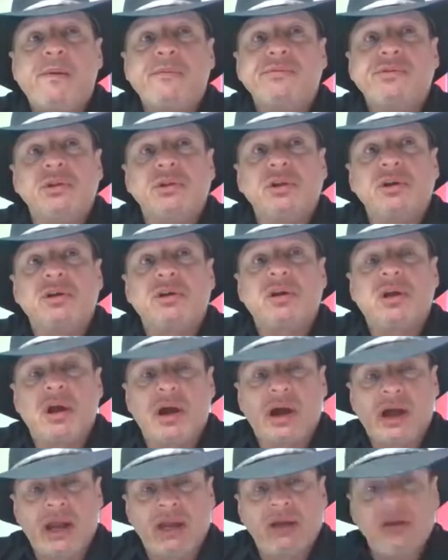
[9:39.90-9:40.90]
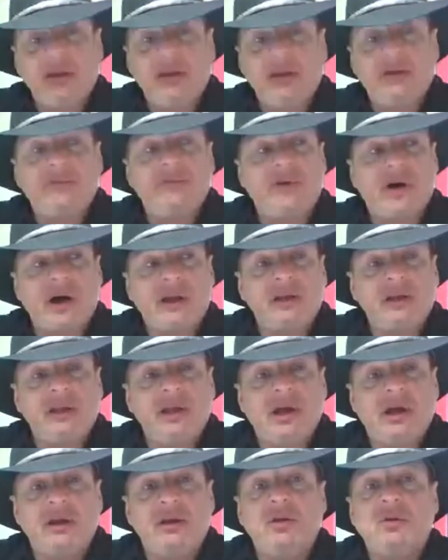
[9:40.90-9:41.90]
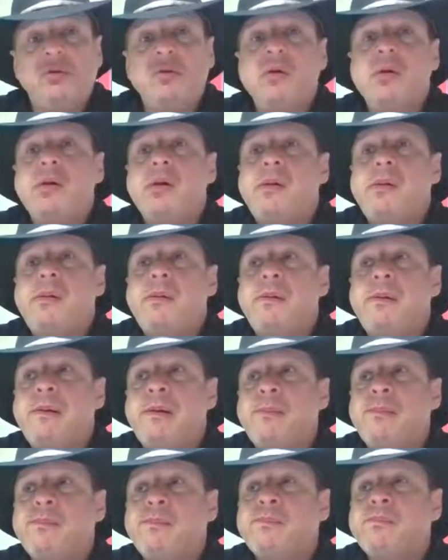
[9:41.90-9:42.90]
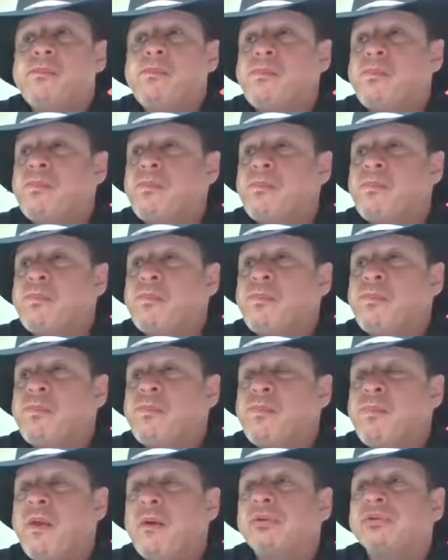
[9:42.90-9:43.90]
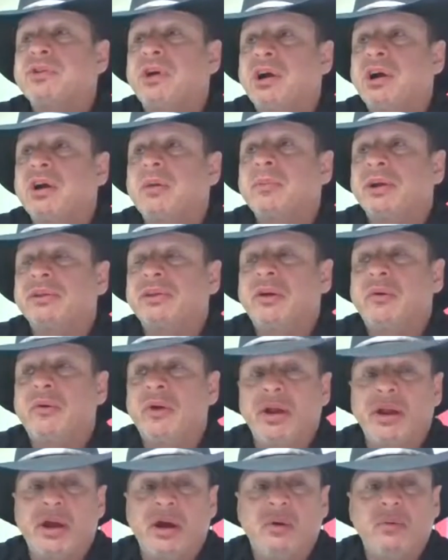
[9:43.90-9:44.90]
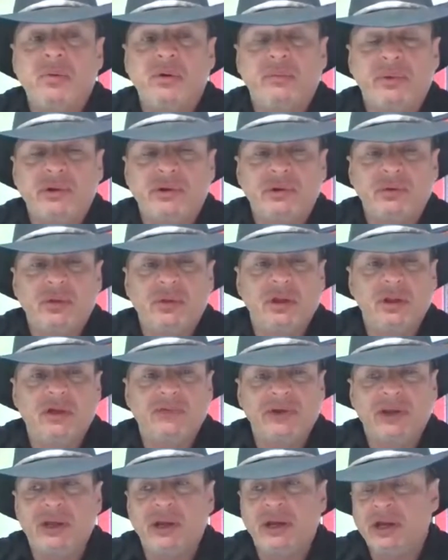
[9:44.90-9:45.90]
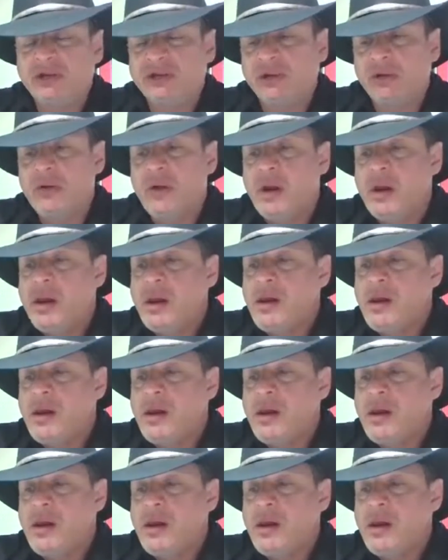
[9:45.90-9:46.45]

to look kindly and fondly on you. We'll talk about that right now when we do the love and connection.